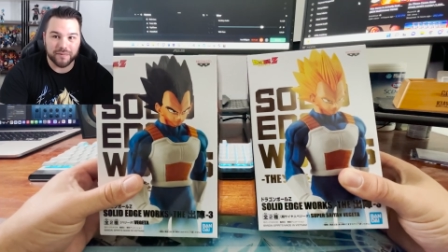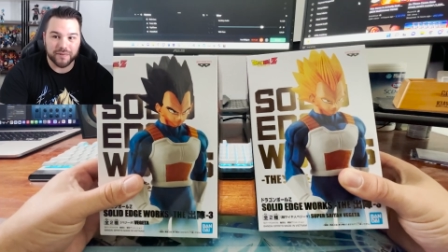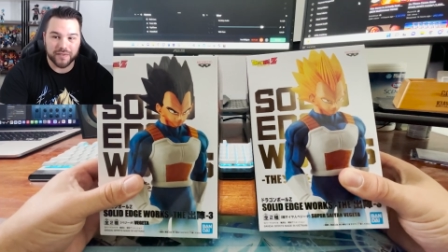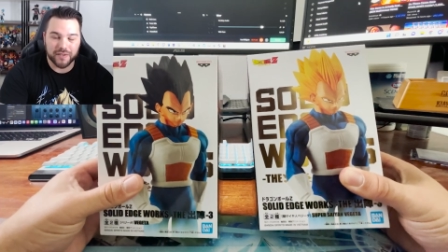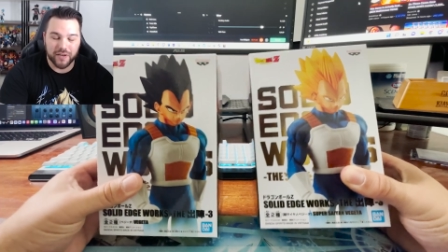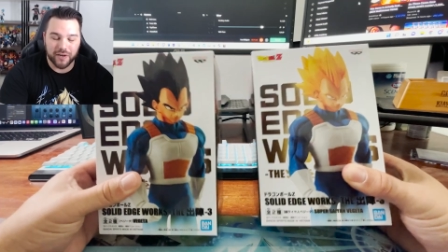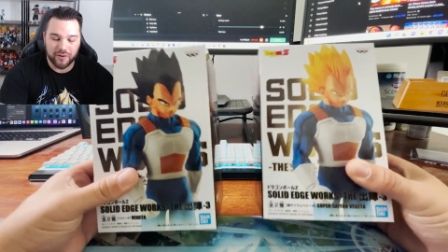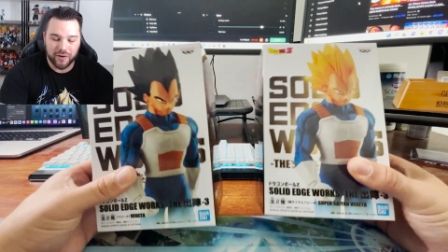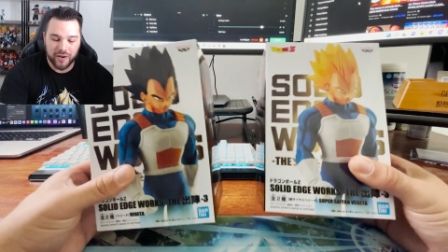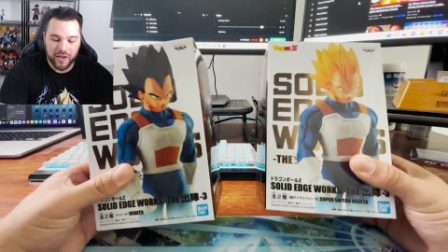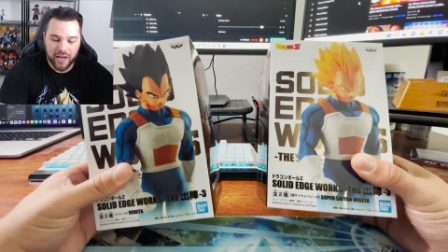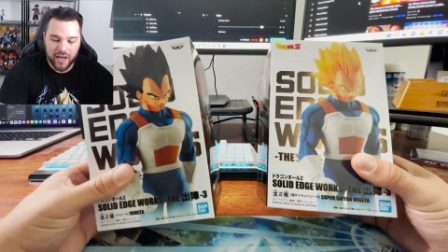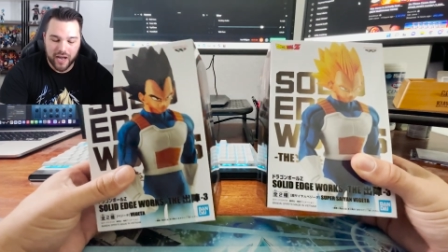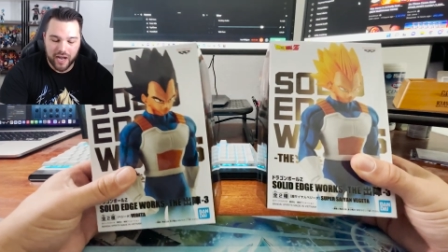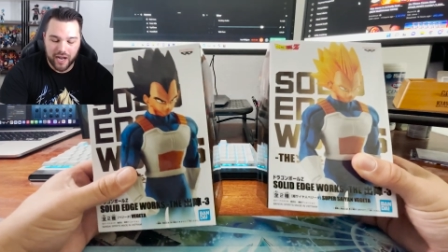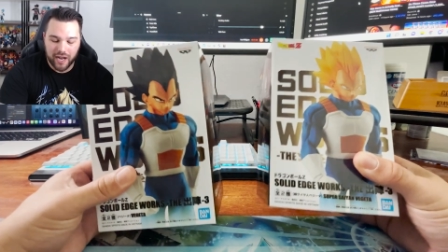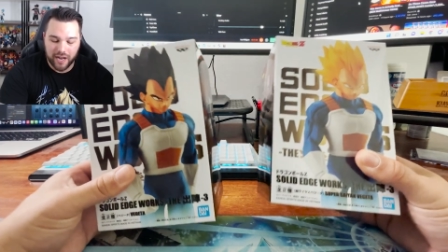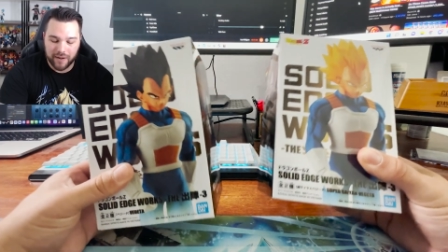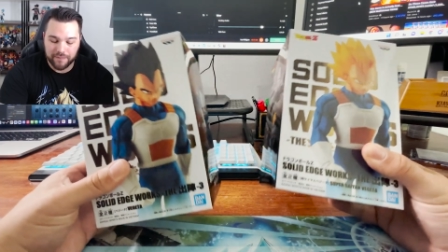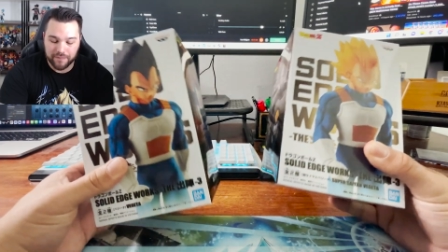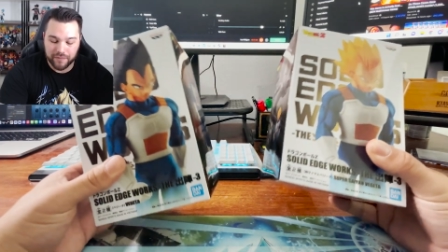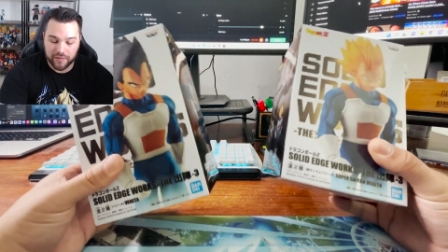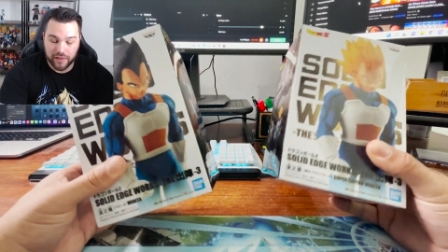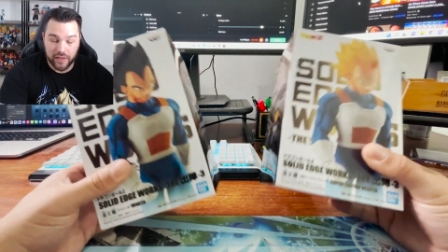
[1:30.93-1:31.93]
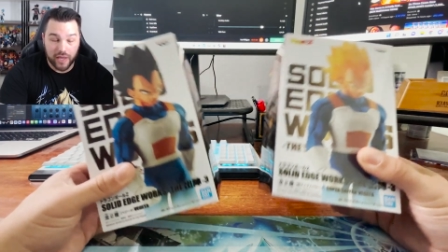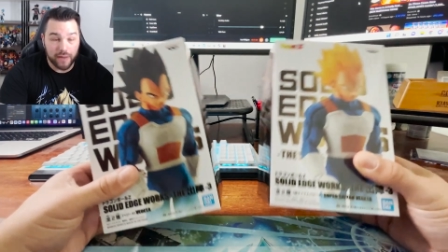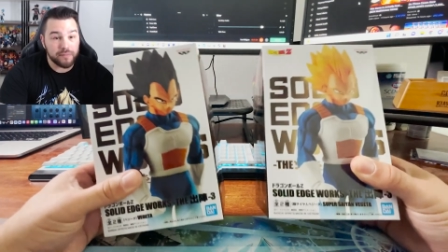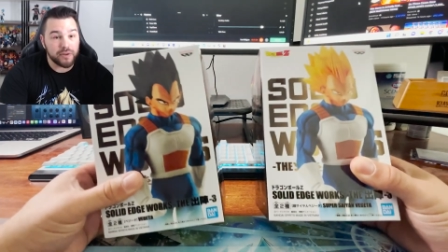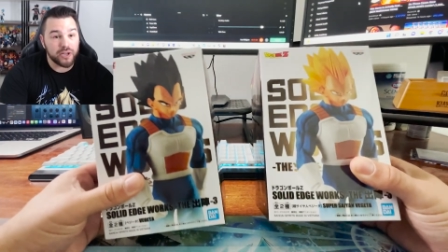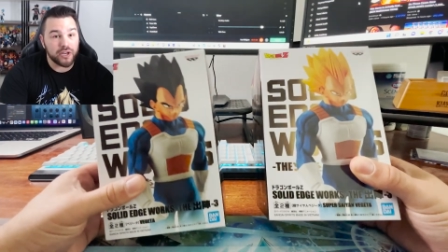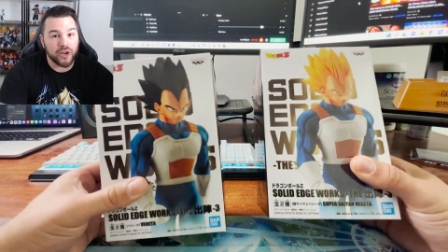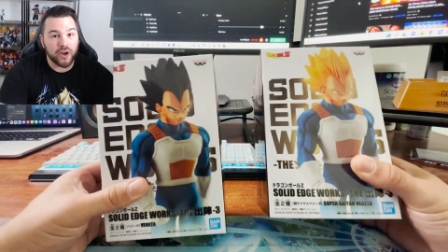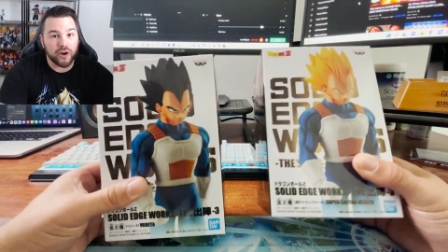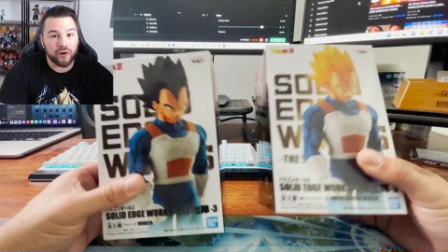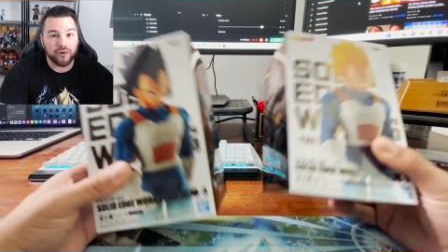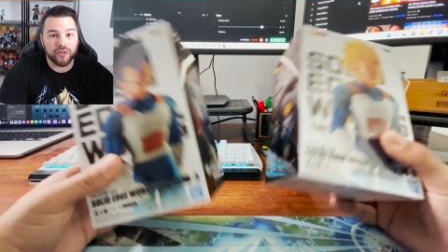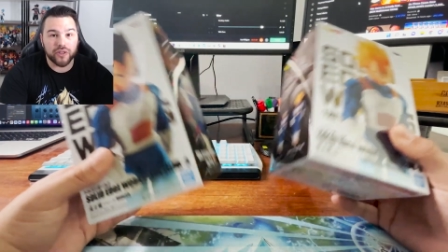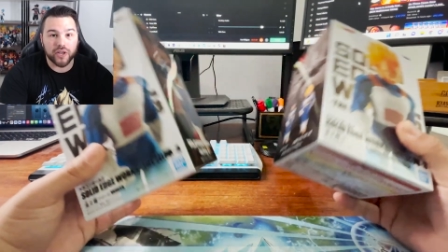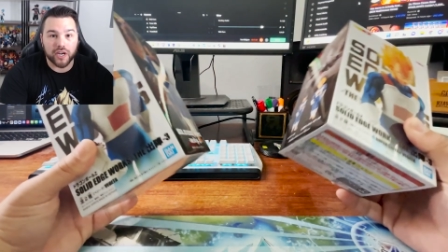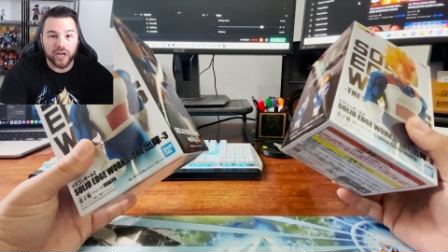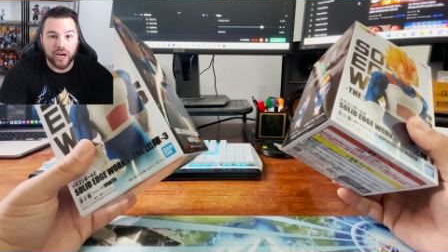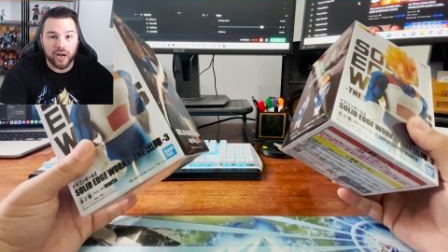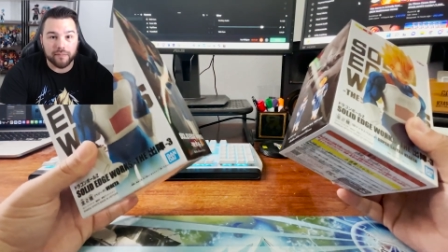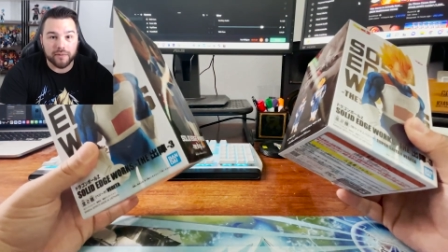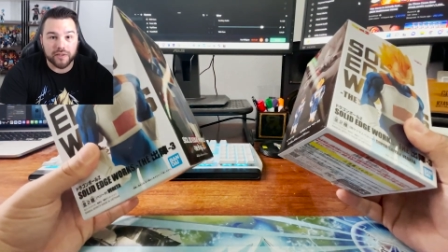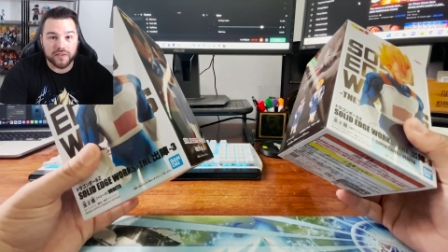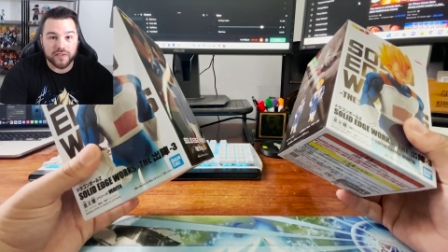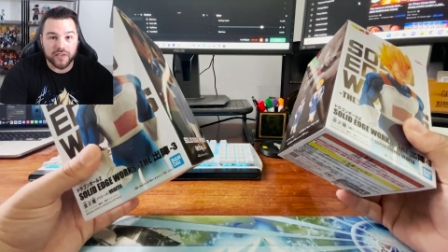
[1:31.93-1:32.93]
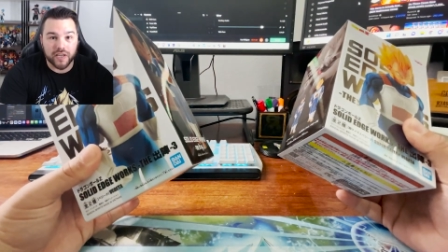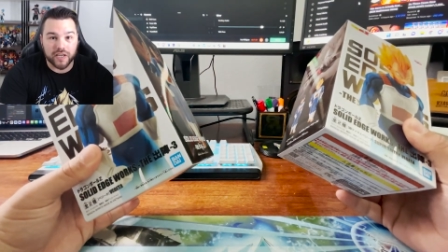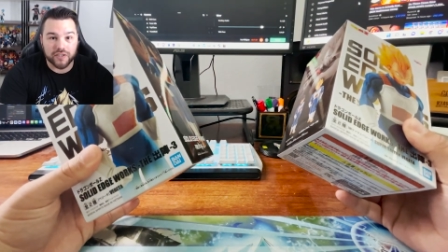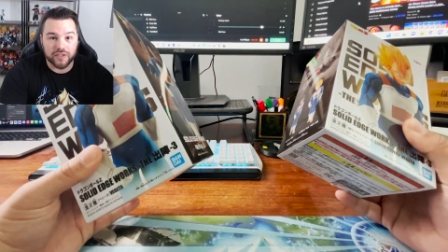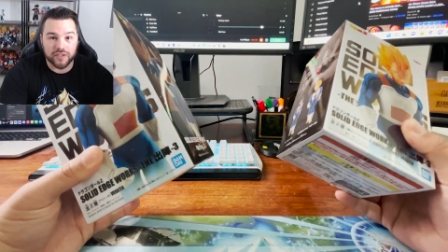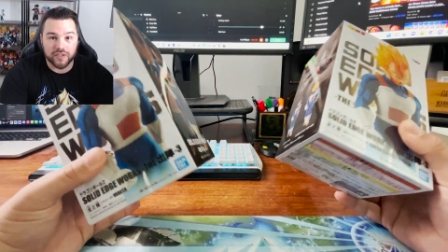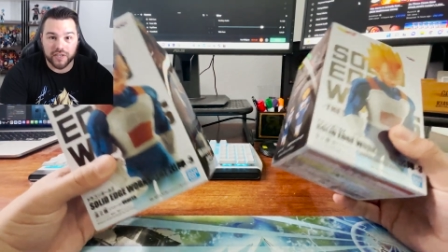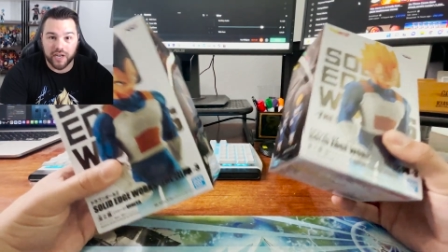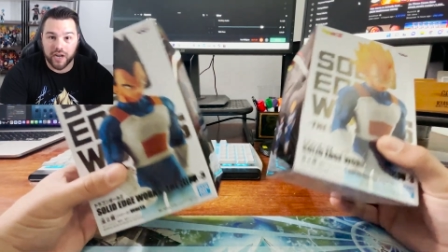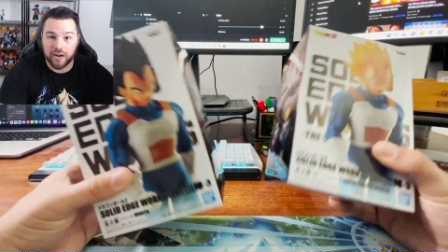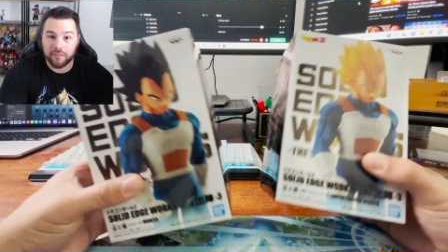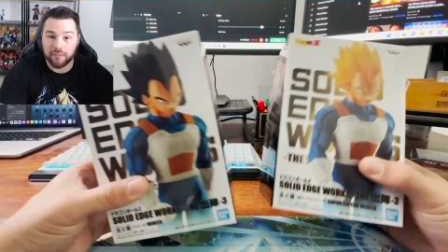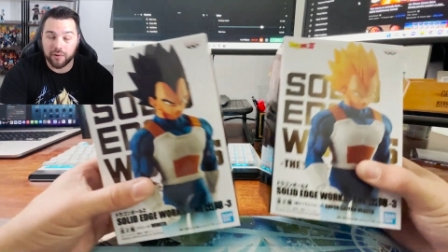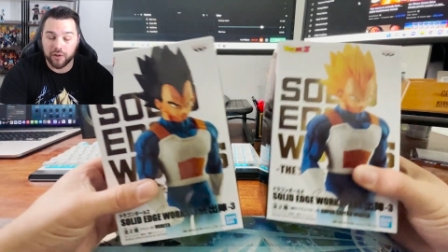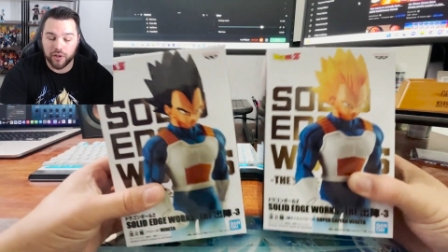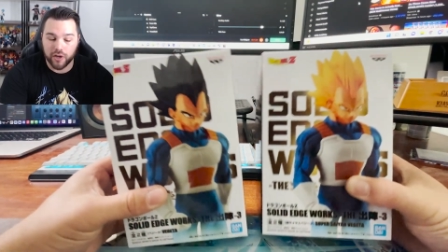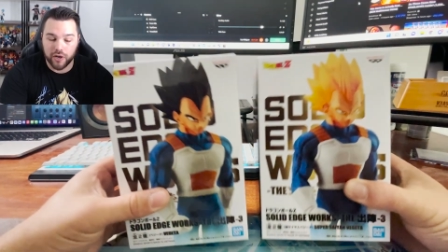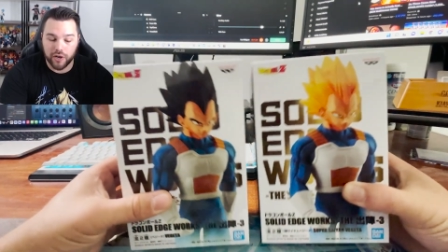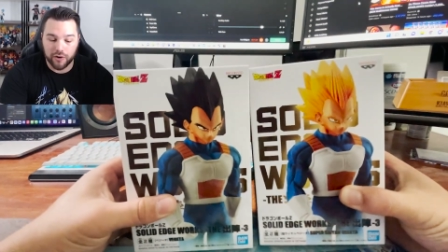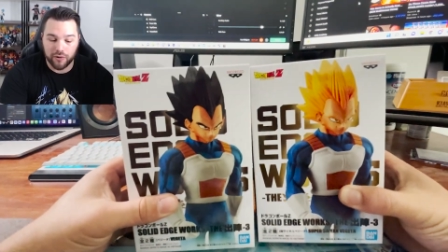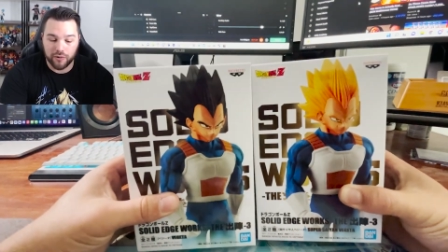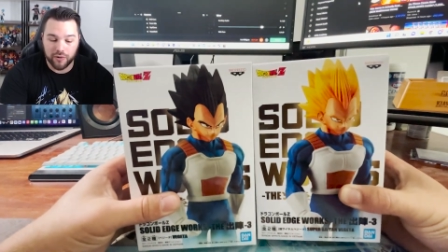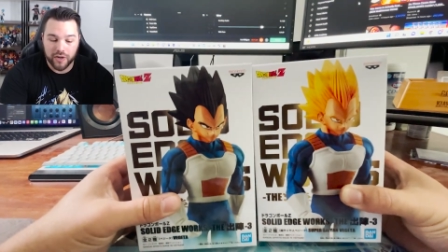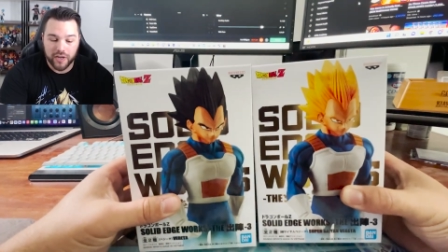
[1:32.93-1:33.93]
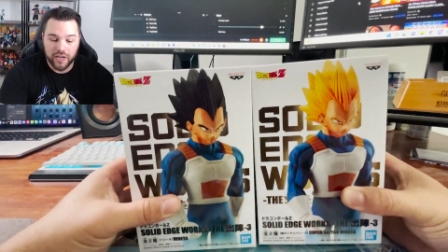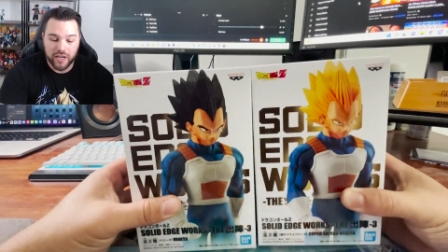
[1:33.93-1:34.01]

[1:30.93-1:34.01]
So um, let me know in the comment section down below